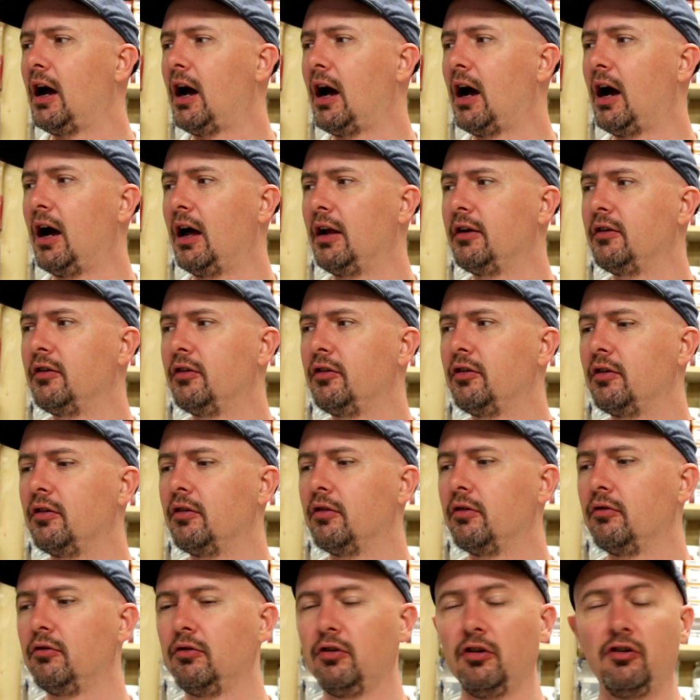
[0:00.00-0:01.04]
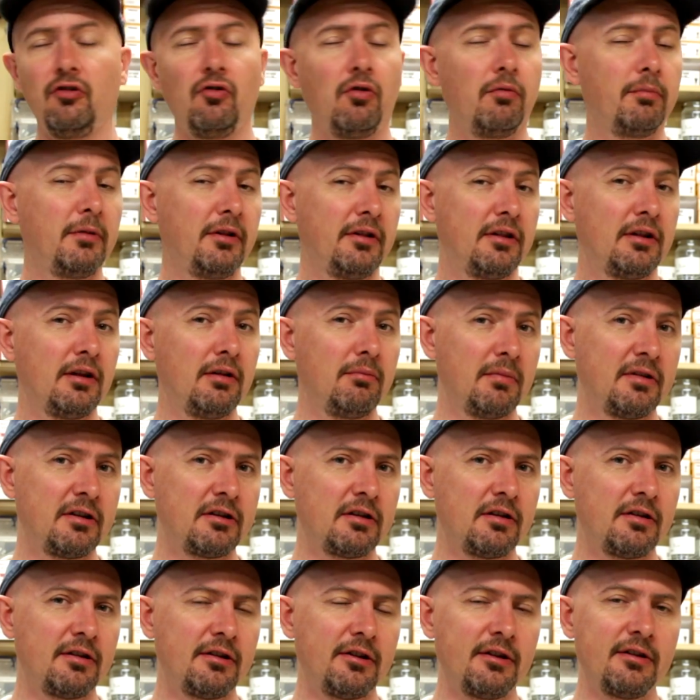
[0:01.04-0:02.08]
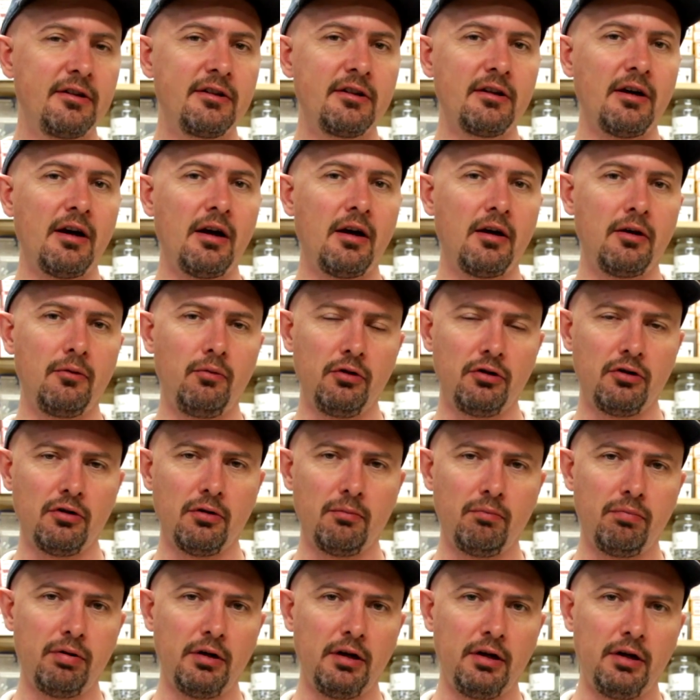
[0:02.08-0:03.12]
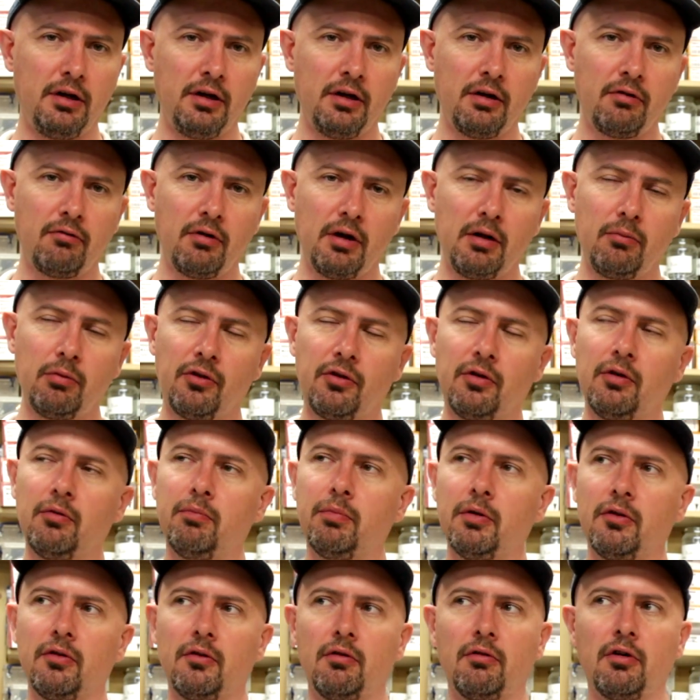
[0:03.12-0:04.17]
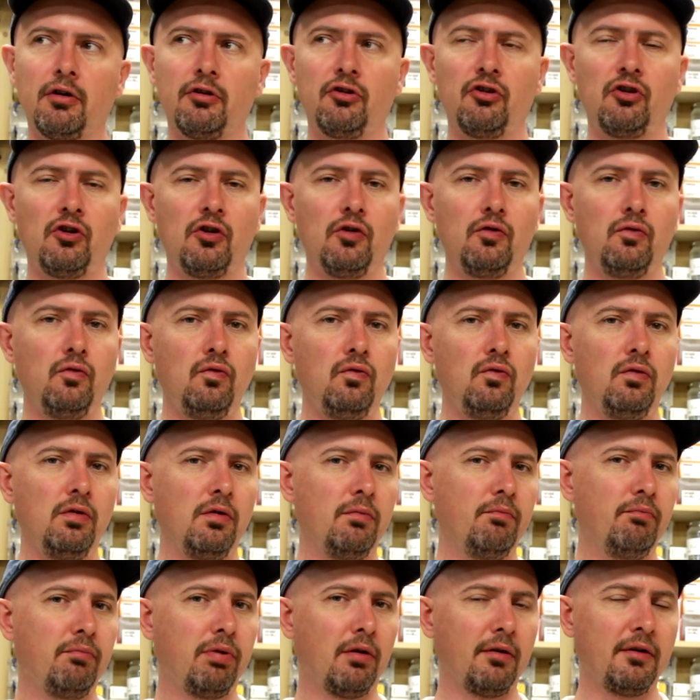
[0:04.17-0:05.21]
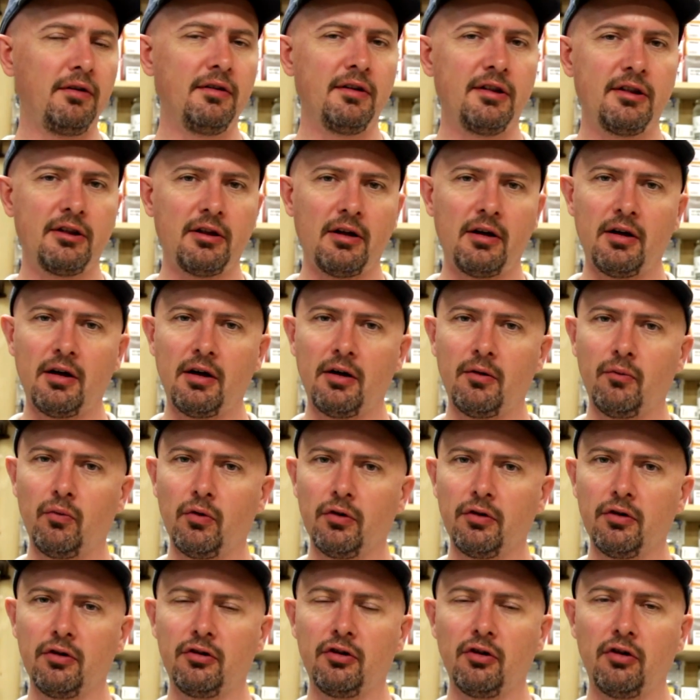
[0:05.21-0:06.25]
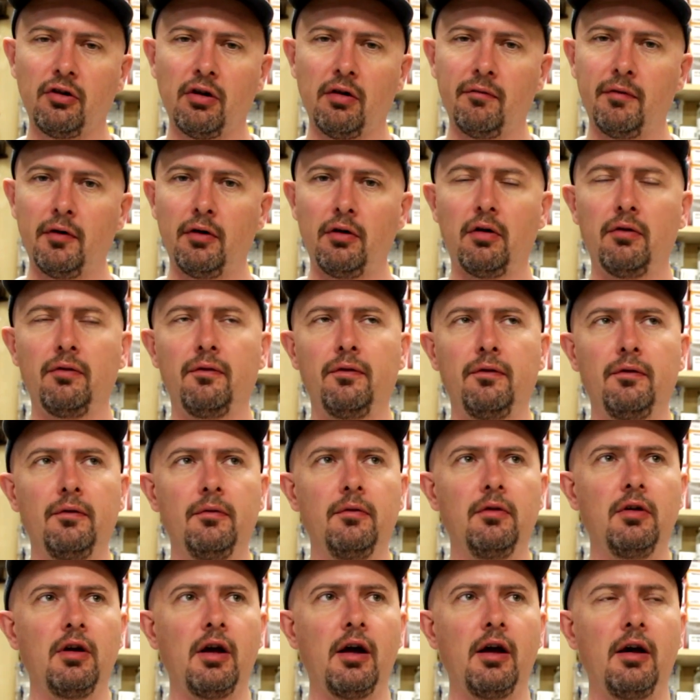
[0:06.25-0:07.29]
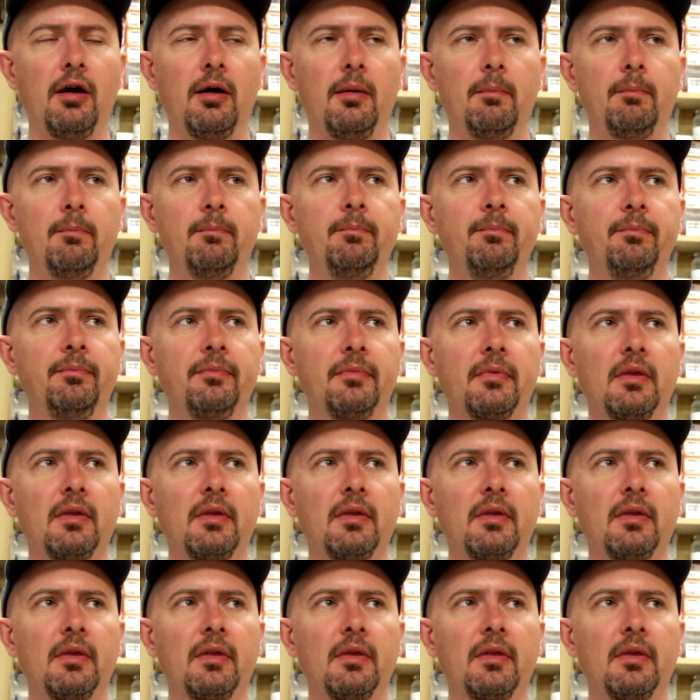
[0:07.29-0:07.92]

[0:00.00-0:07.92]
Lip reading: And under normal circumstances, I would completely agree with you, but there are 2 points that I wanted to cover off. And